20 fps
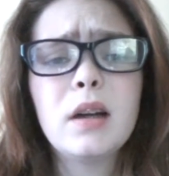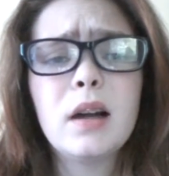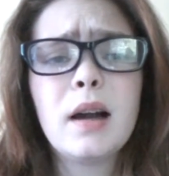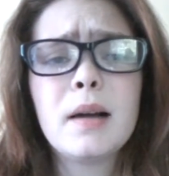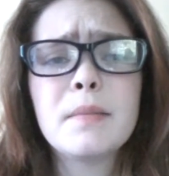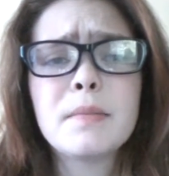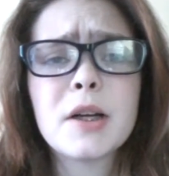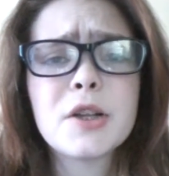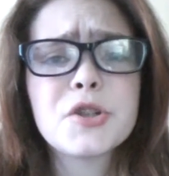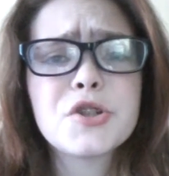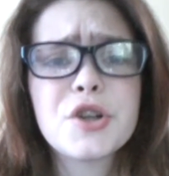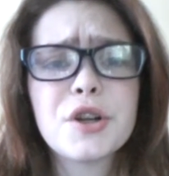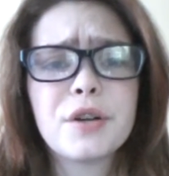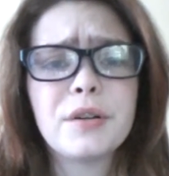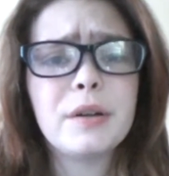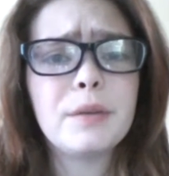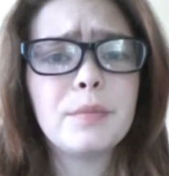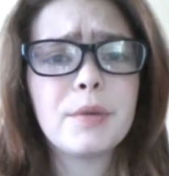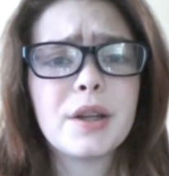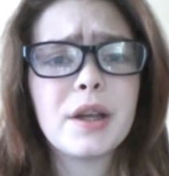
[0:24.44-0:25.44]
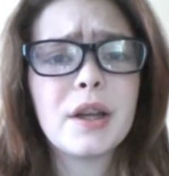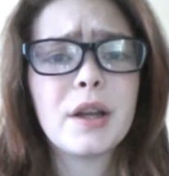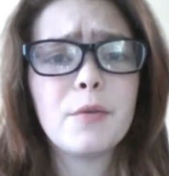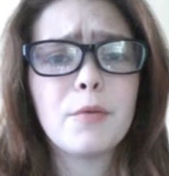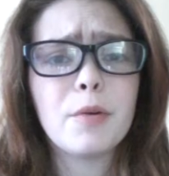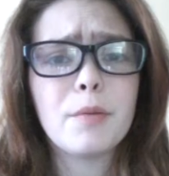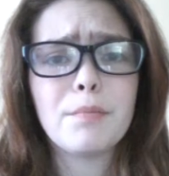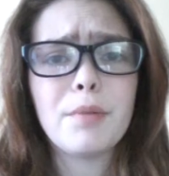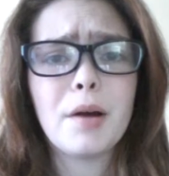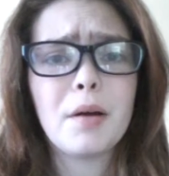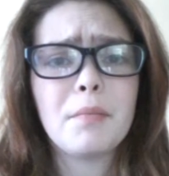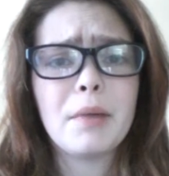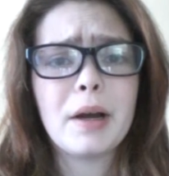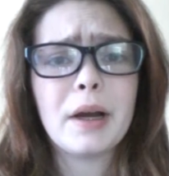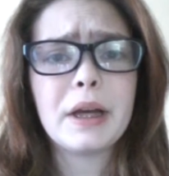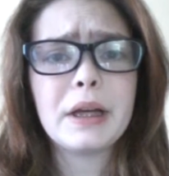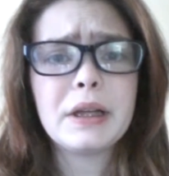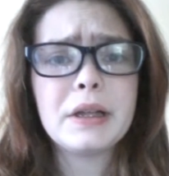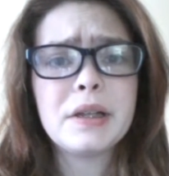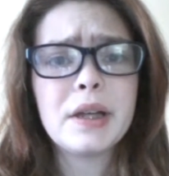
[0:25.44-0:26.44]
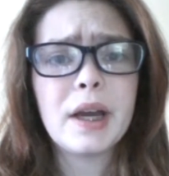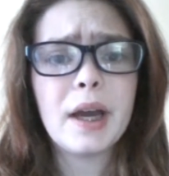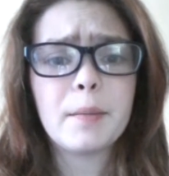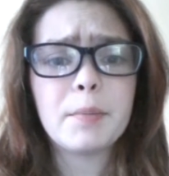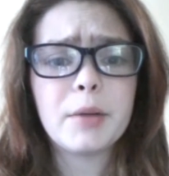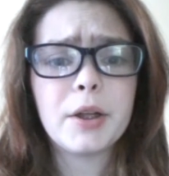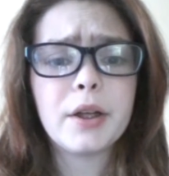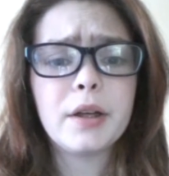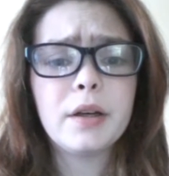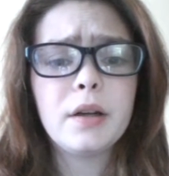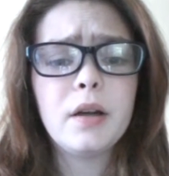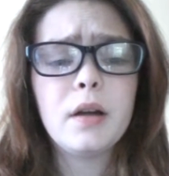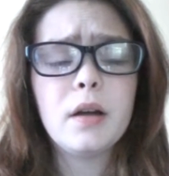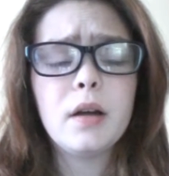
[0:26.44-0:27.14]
I'm not sharing it with anyone but my tablet.